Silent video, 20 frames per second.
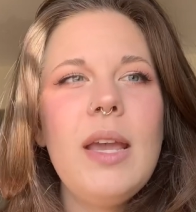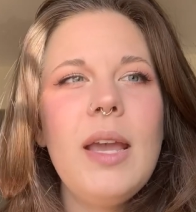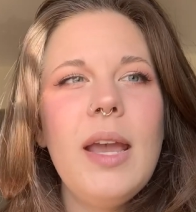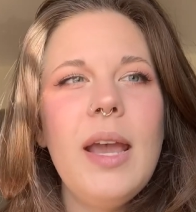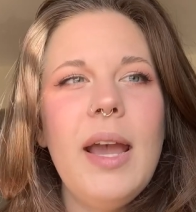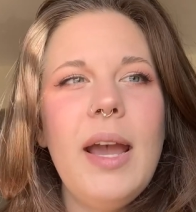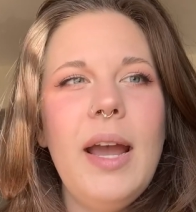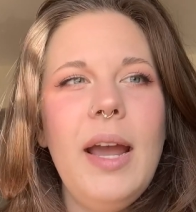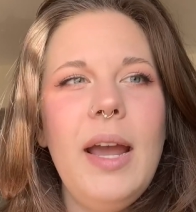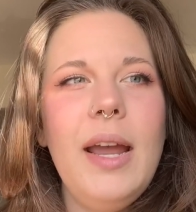
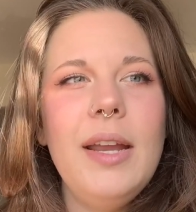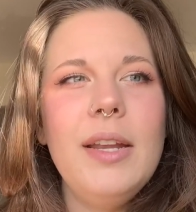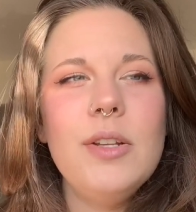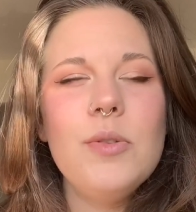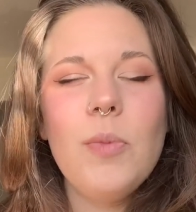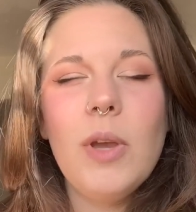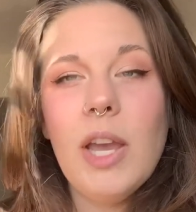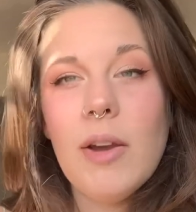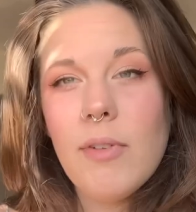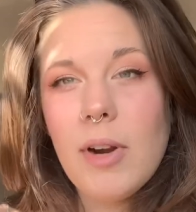And
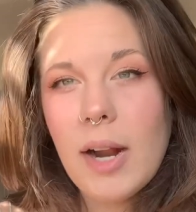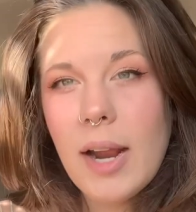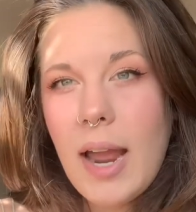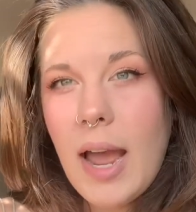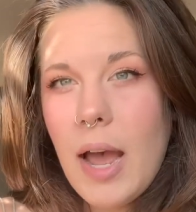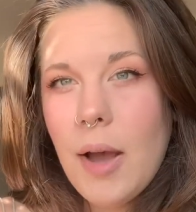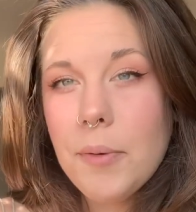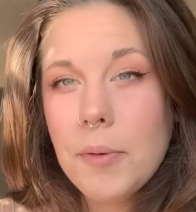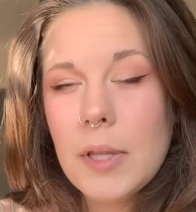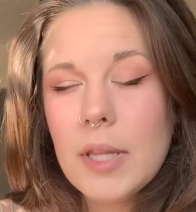we have our
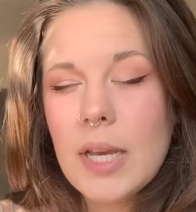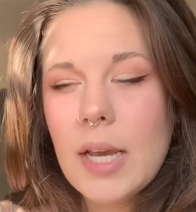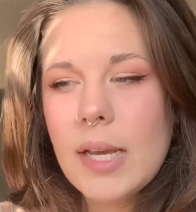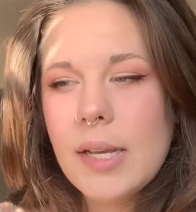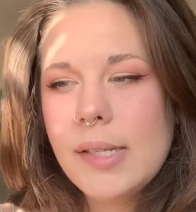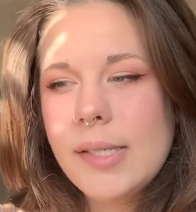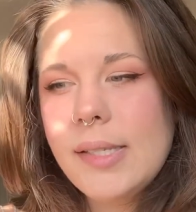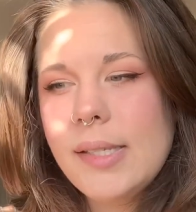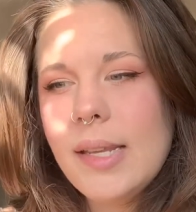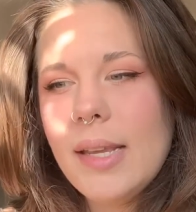cat with
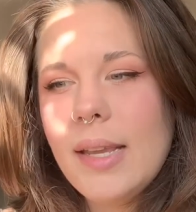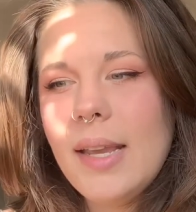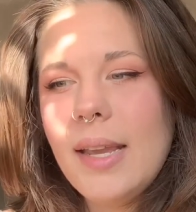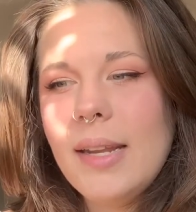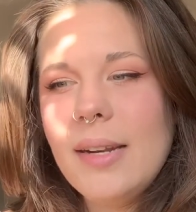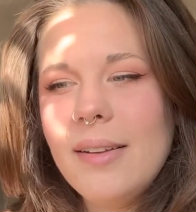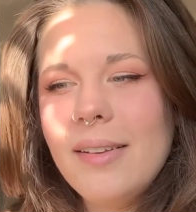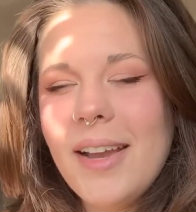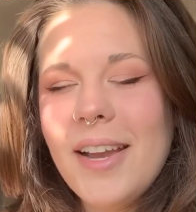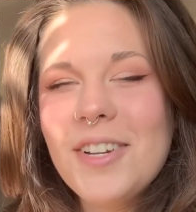us, and
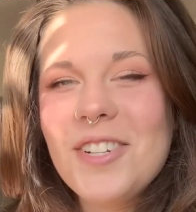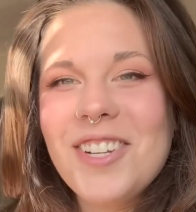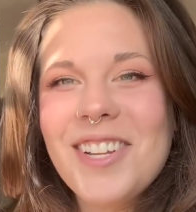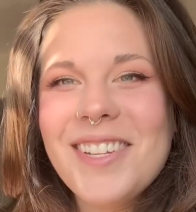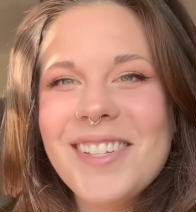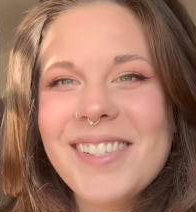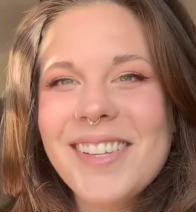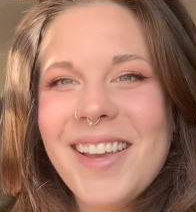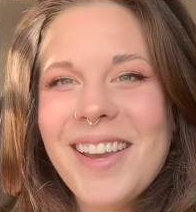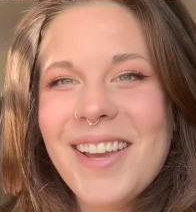Elijah
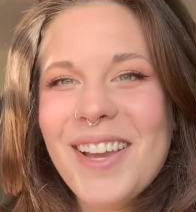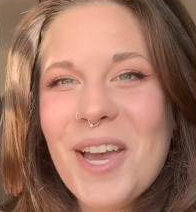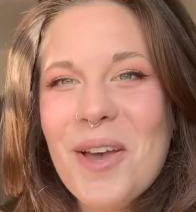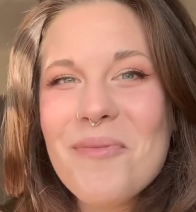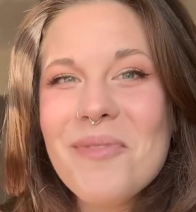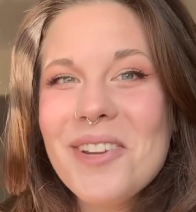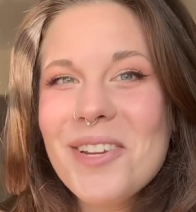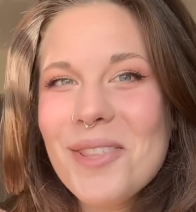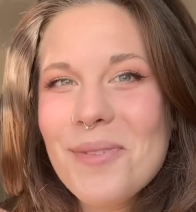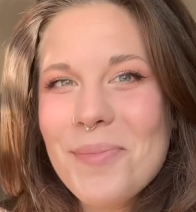is like, come
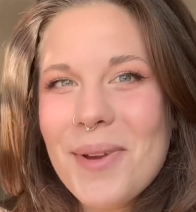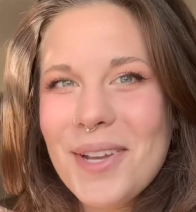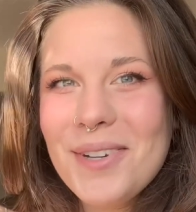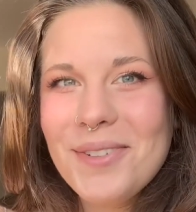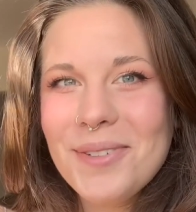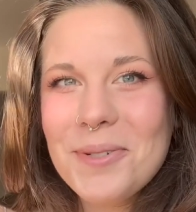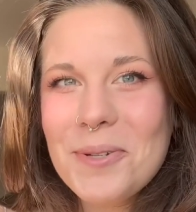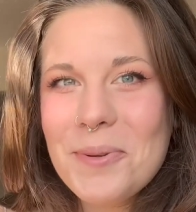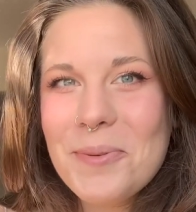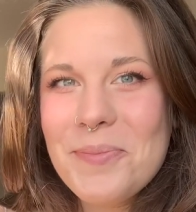into the
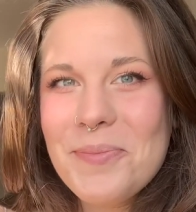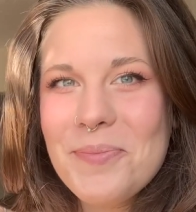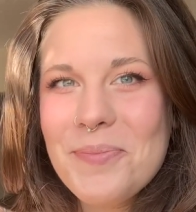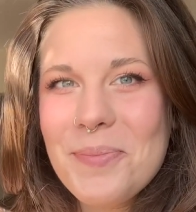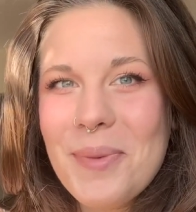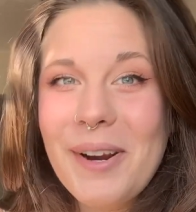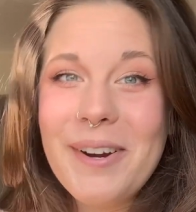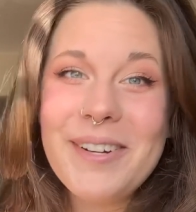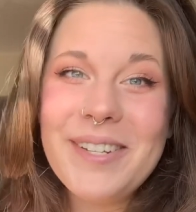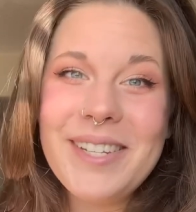bedroom,
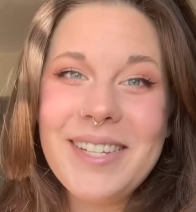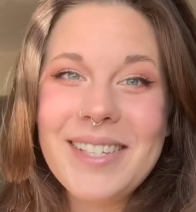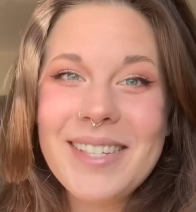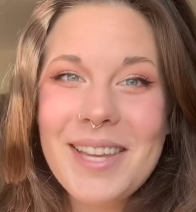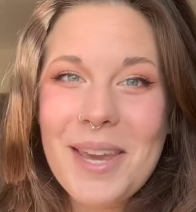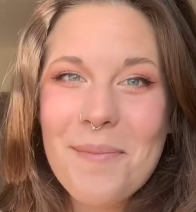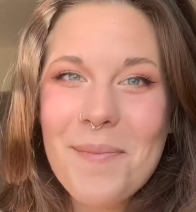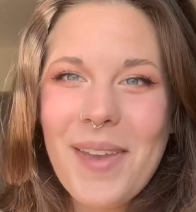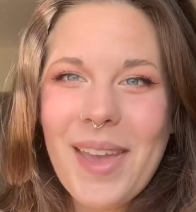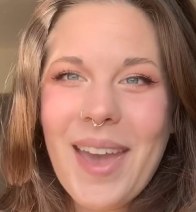Percy's
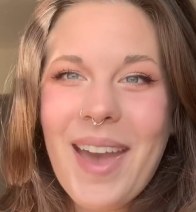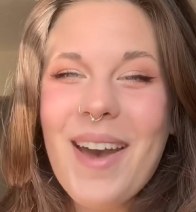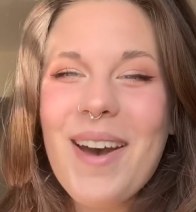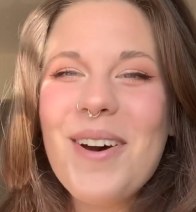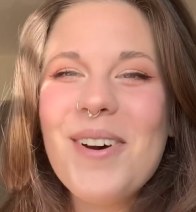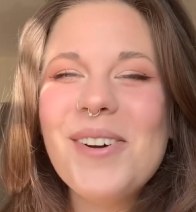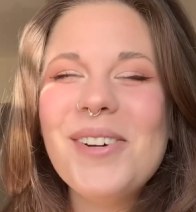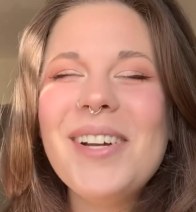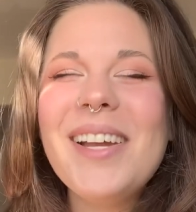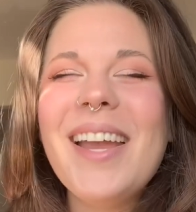coming out.